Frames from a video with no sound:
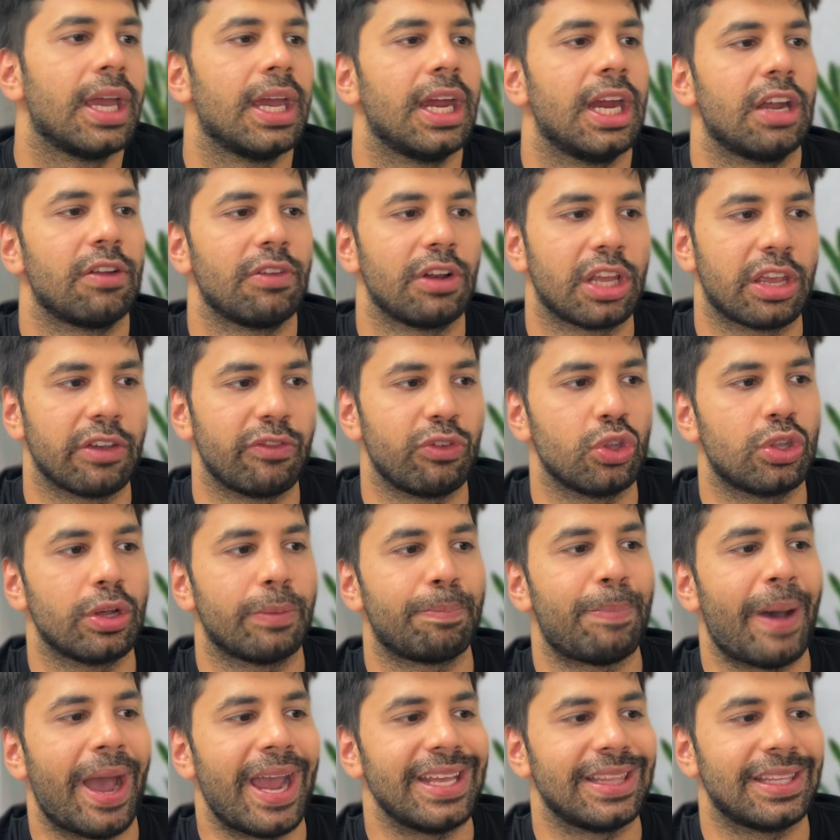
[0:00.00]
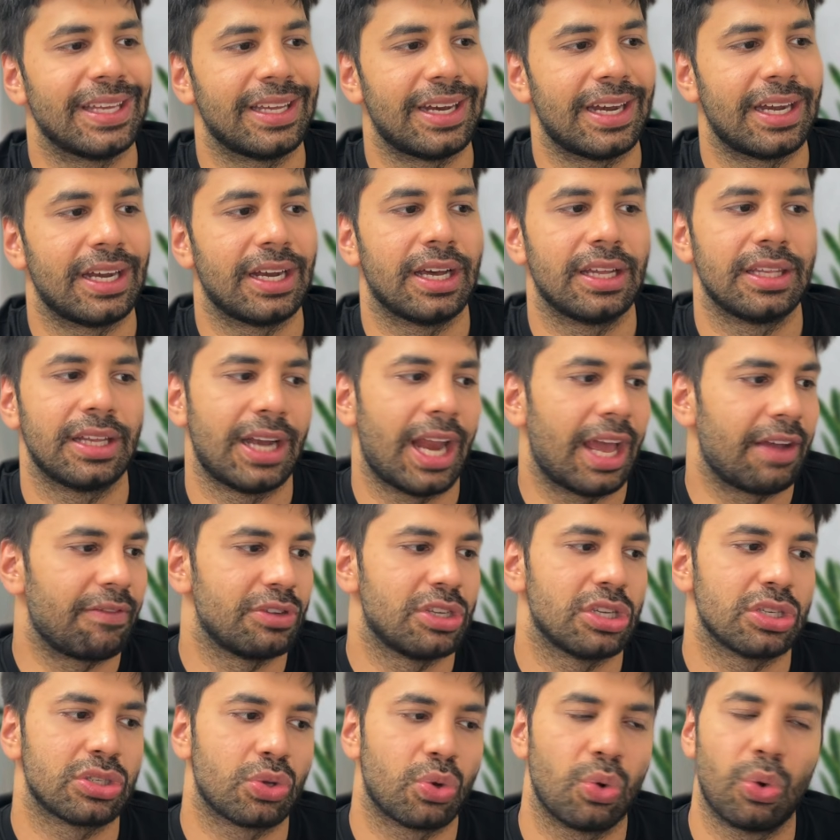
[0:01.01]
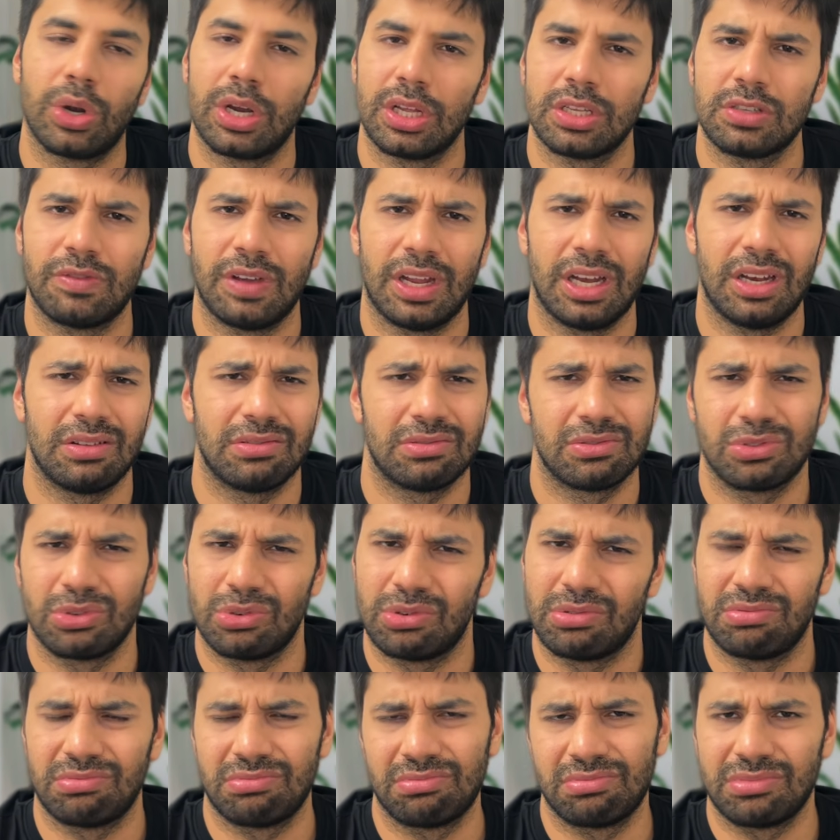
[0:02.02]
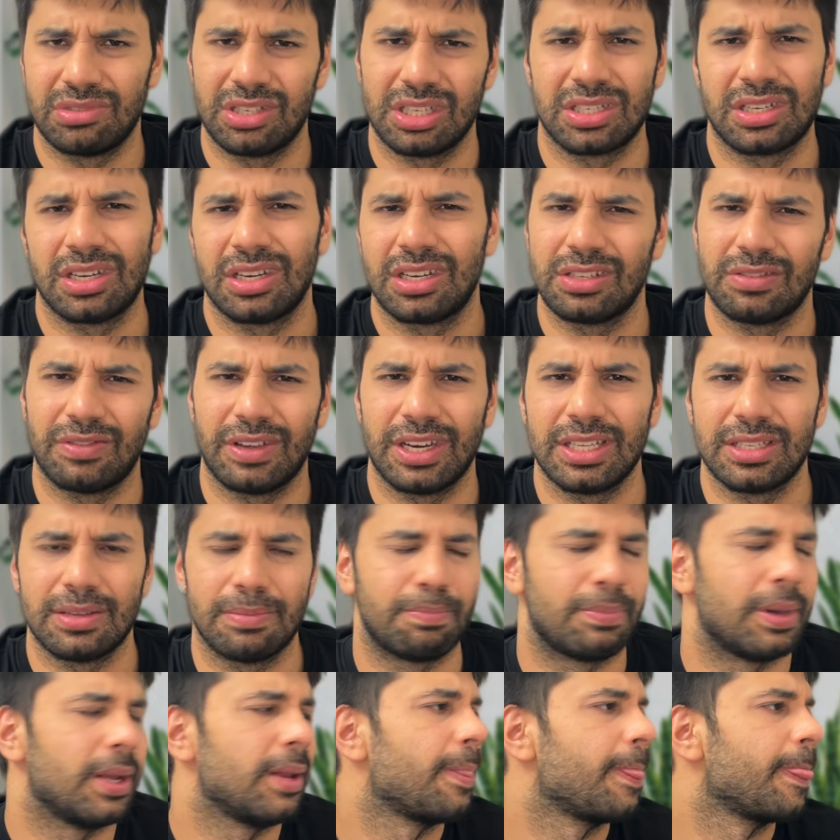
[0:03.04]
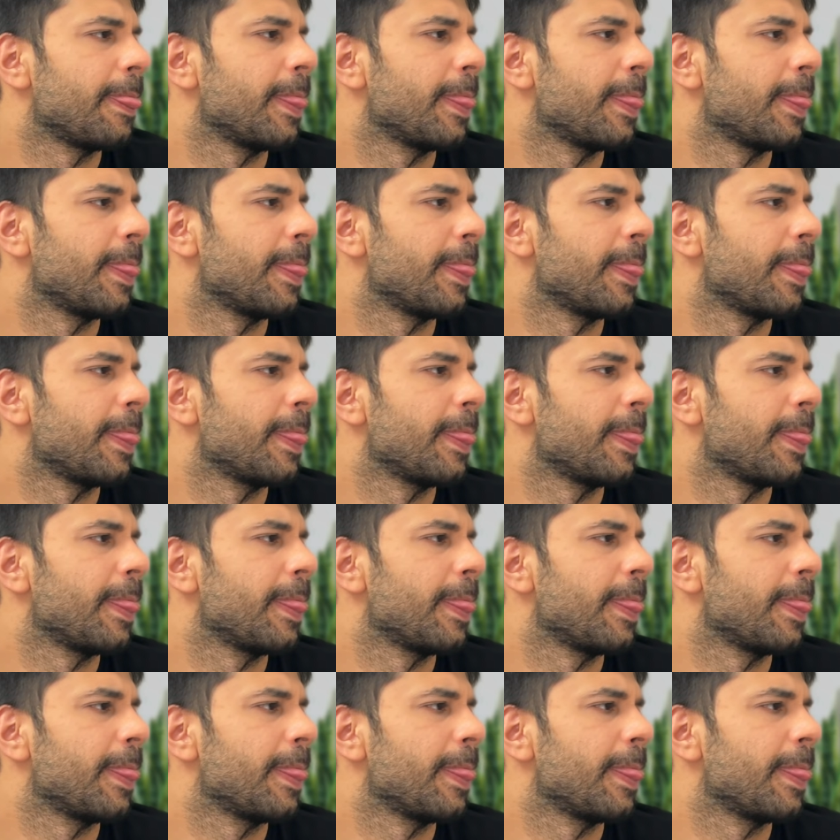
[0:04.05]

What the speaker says: It will give you the Python and other languages code as well. So just it is very simple.